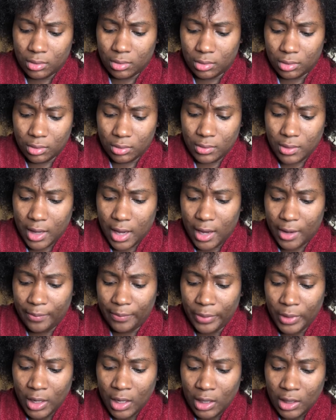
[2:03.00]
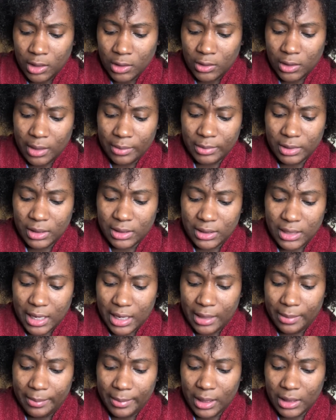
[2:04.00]
Okay, so I'm just
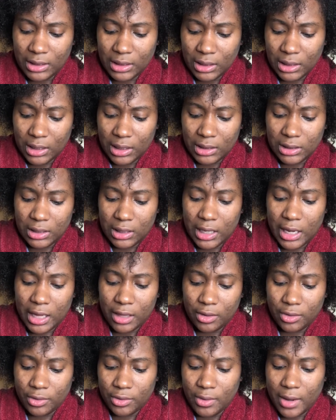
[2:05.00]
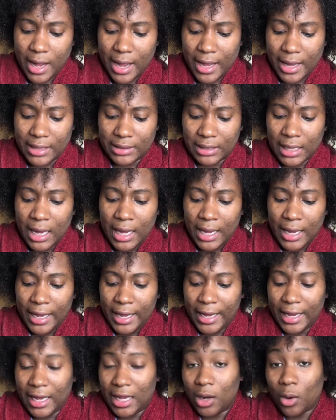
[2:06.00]
kind of mixing it together, you guys.
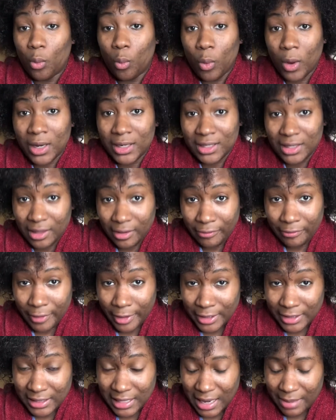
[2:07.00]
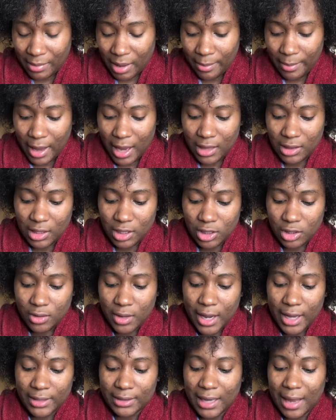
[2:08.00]
And the first time I made this, you
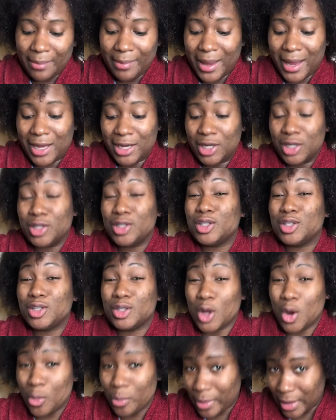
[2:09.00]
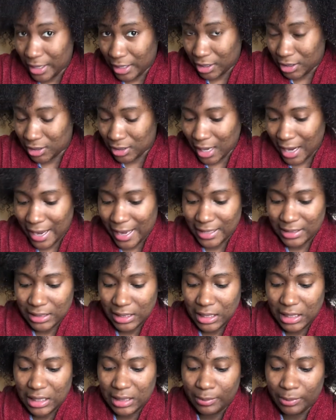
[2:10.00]
guys, I made so much I had to
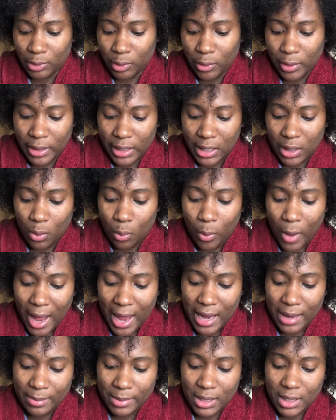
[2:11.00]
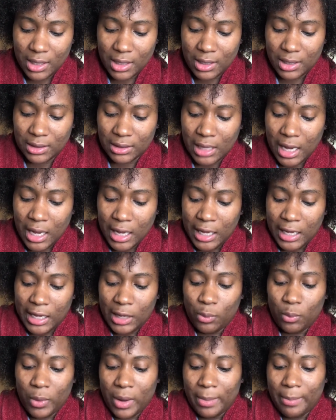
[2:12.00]
end up throwing it away because
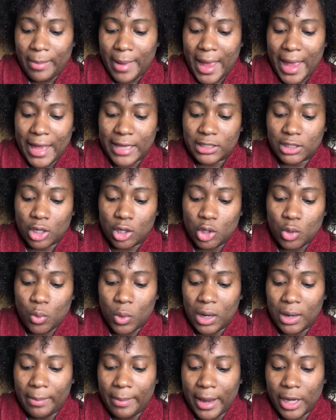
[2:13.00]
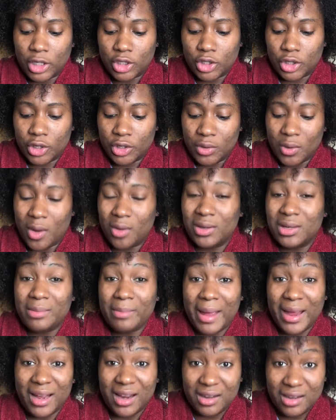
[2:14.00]
it went bad. So you want to make sure you only
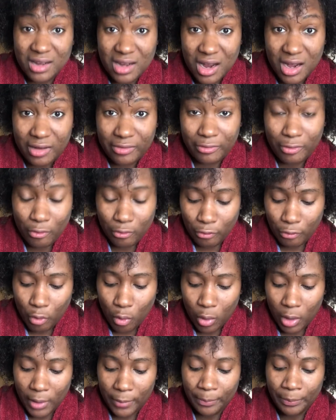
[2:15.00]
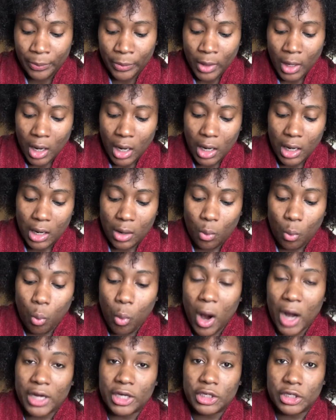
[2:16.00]
make enough for
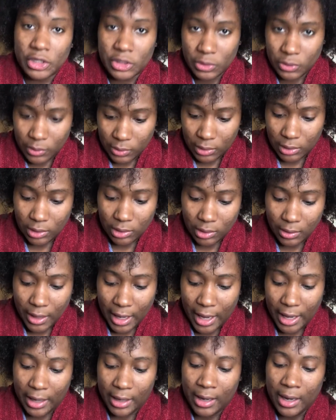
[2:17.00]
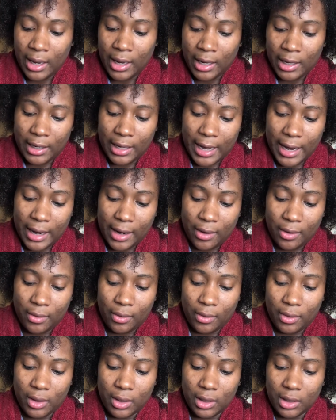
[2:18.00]
one use, okay?
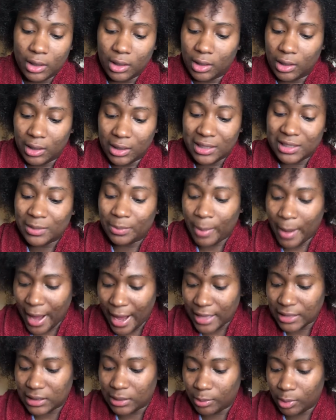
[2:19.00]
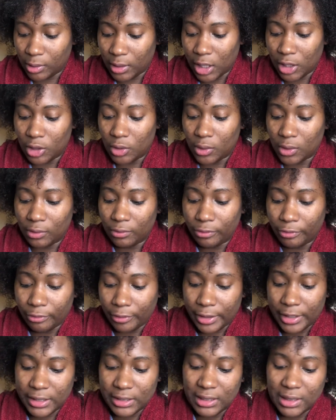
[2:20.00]
Now, it's possible that you can
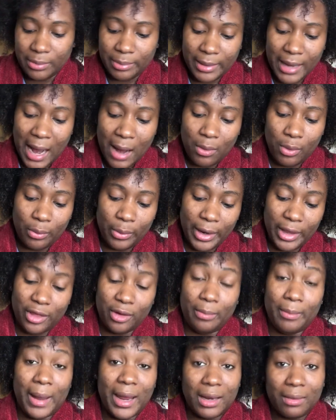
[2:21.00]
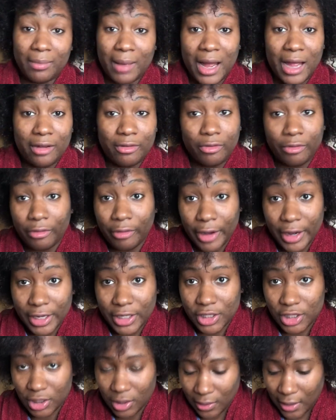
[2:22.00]
freeze it, but I would rather make mine
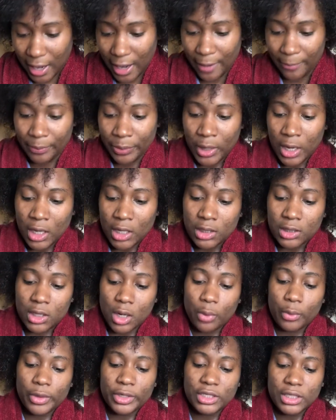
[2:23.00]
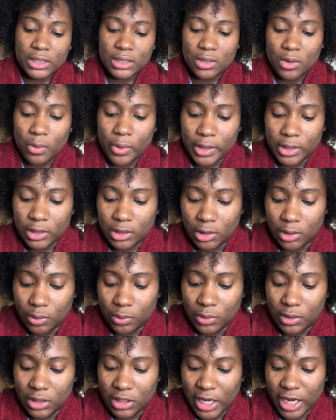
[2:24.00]
fresh, okay? So we're just going
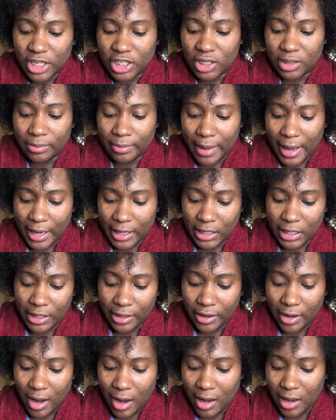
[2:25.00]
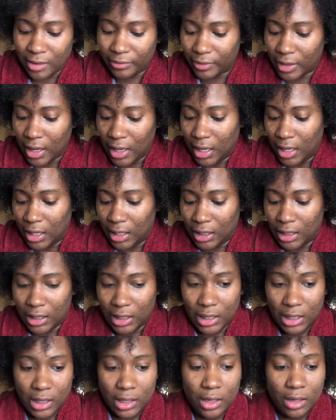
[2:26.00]
to section my hair off,
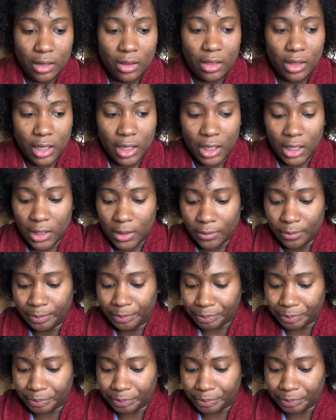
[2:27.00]
and then